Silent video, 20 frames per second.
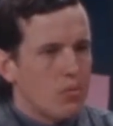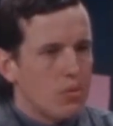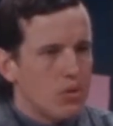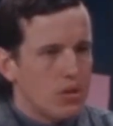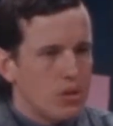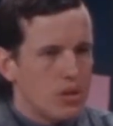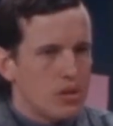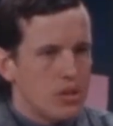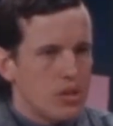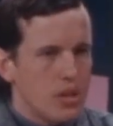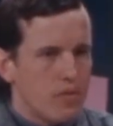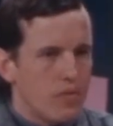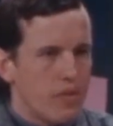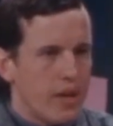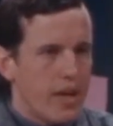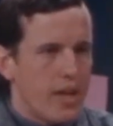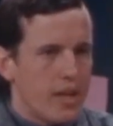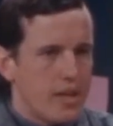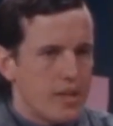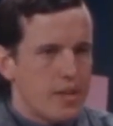was
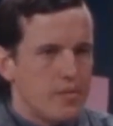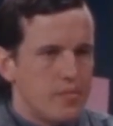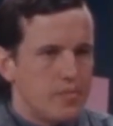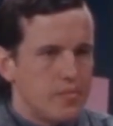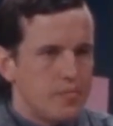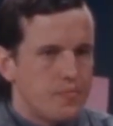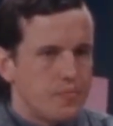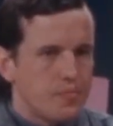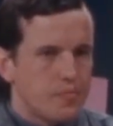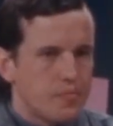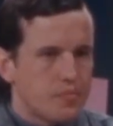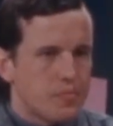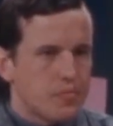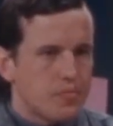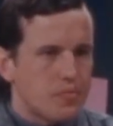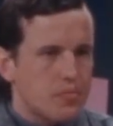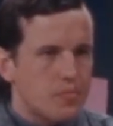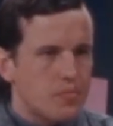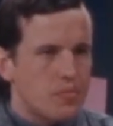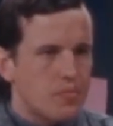invalid,
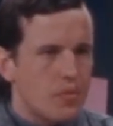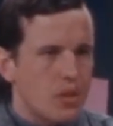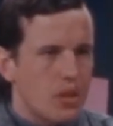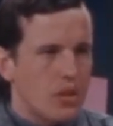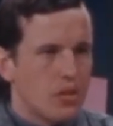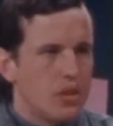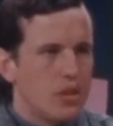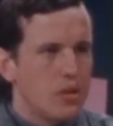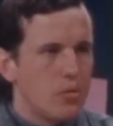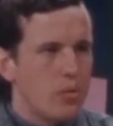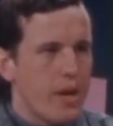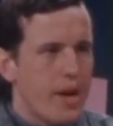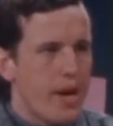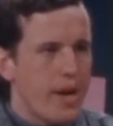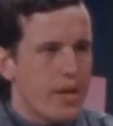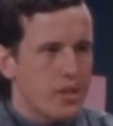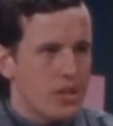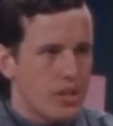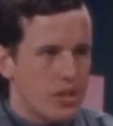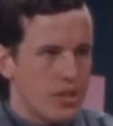then the
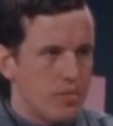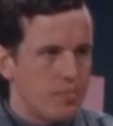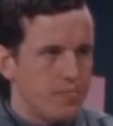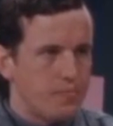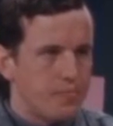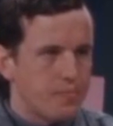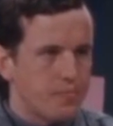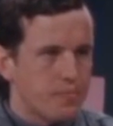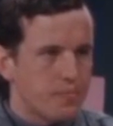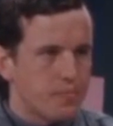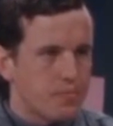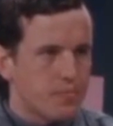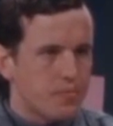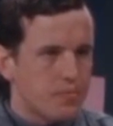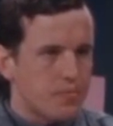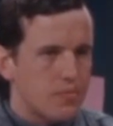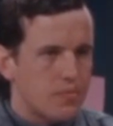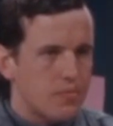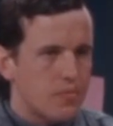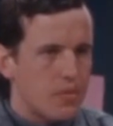reaction
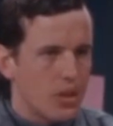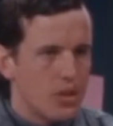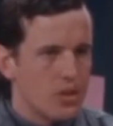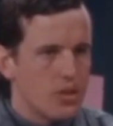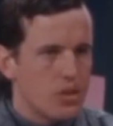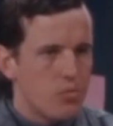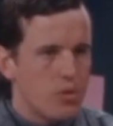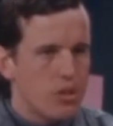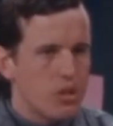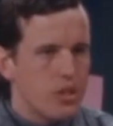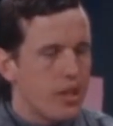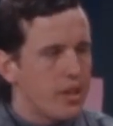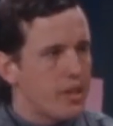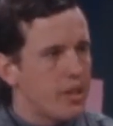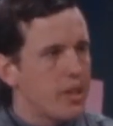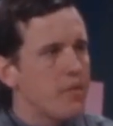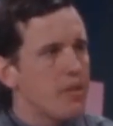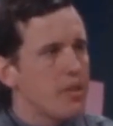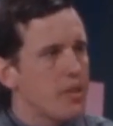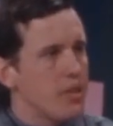is to reject
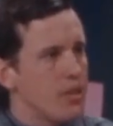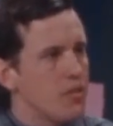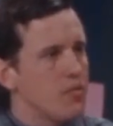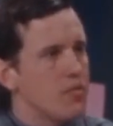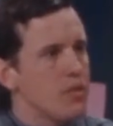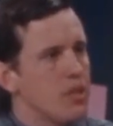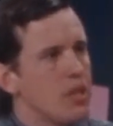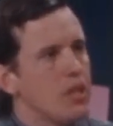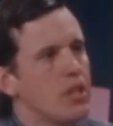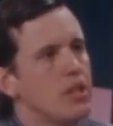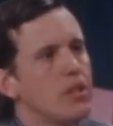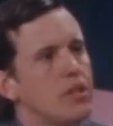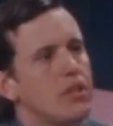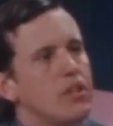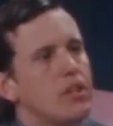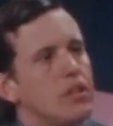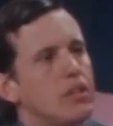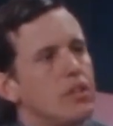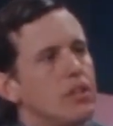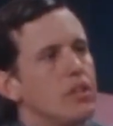everything you've said.
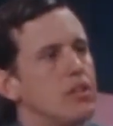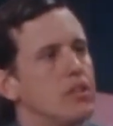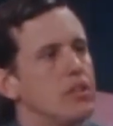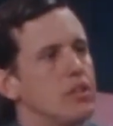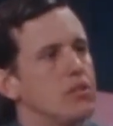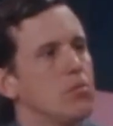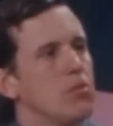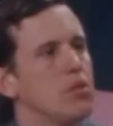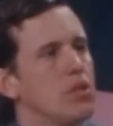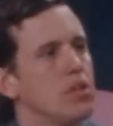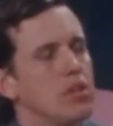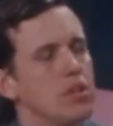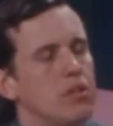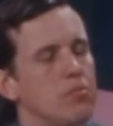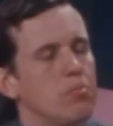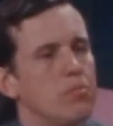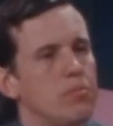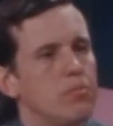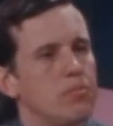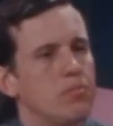And this is one of the
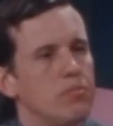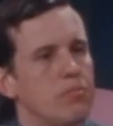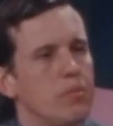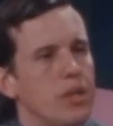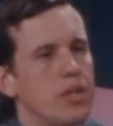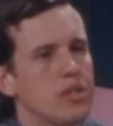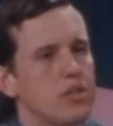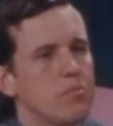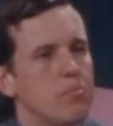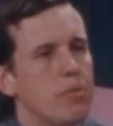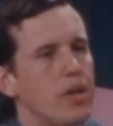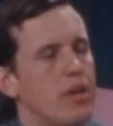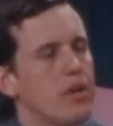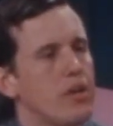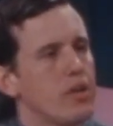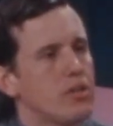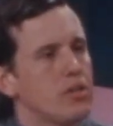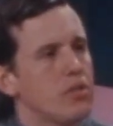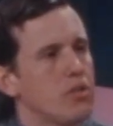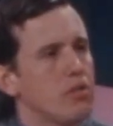biggest
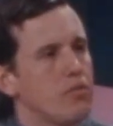barriers to